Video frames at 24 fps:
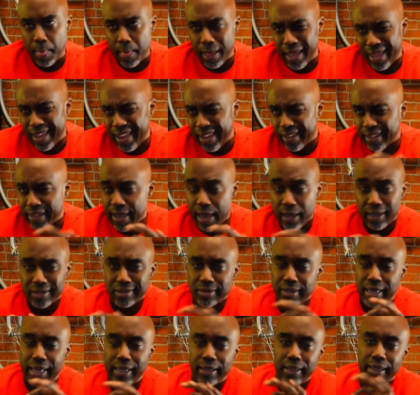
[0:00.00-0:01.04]
and kind of
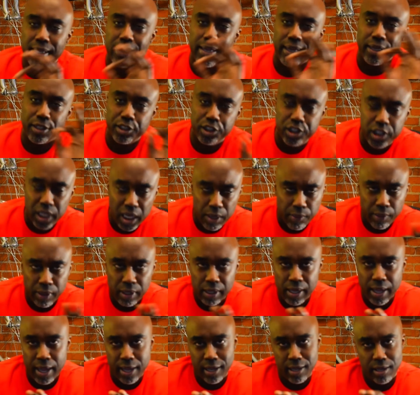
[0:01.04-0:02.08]
slightly like
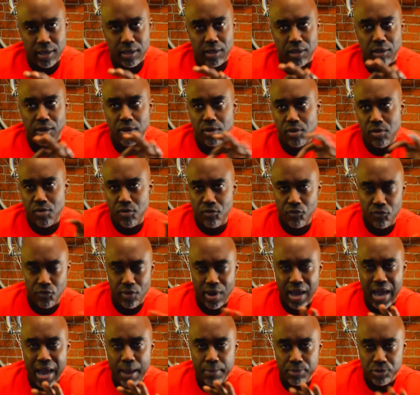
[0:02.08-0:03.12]
cherry-like
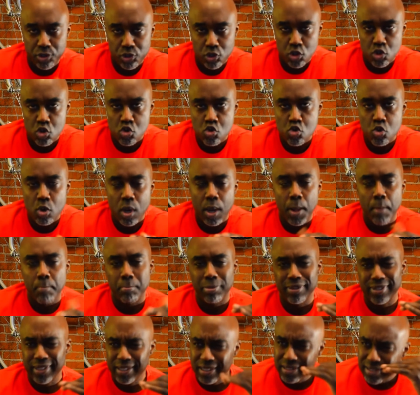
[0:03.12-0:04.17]
vibe too.
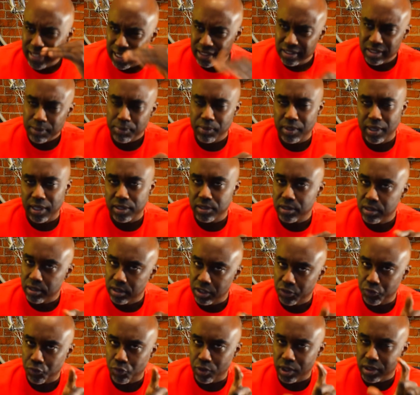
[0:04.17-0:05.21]
But then it's got something that's
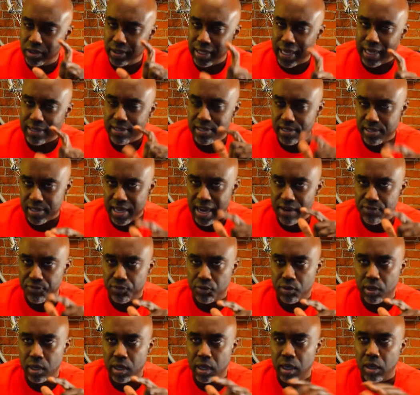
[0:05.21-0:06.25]
different. It's got
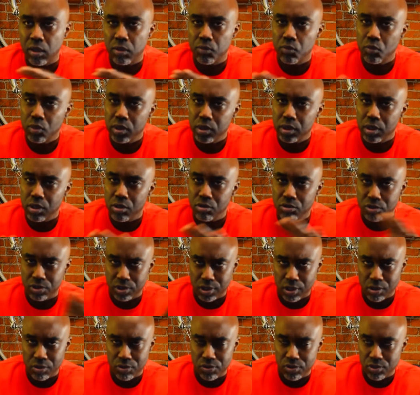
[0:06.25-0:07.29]
saffron with those
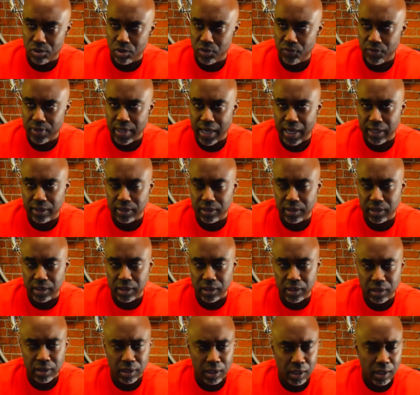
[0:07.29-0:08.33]
notes. So you've got
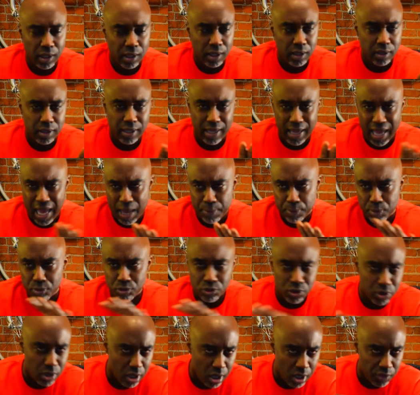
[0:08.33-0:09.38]
the, the apple,
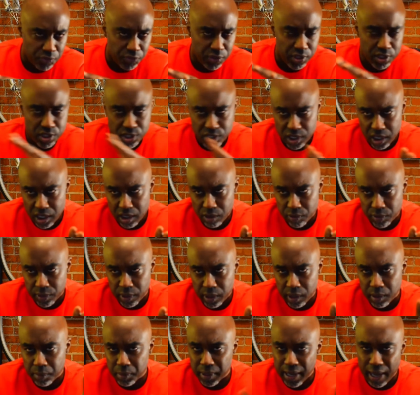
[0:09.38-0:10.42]
toffee,
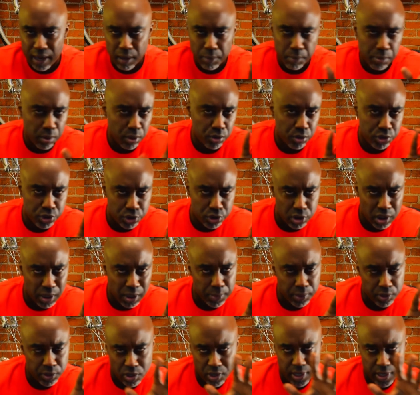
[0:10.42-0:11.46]
cherry, kind of burnt sugar,
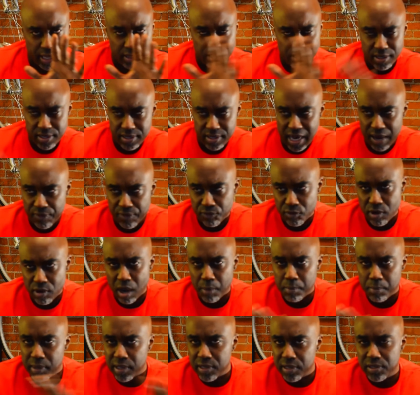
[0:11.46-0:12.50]
but then you got the
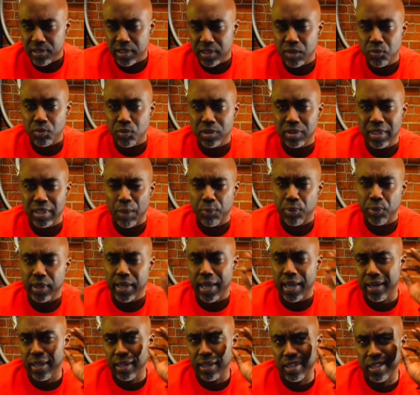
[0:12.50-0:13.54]
saffron mixed in with that, which
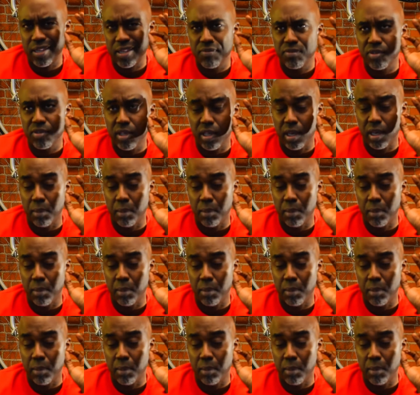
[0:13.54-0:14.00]
kind of gives it,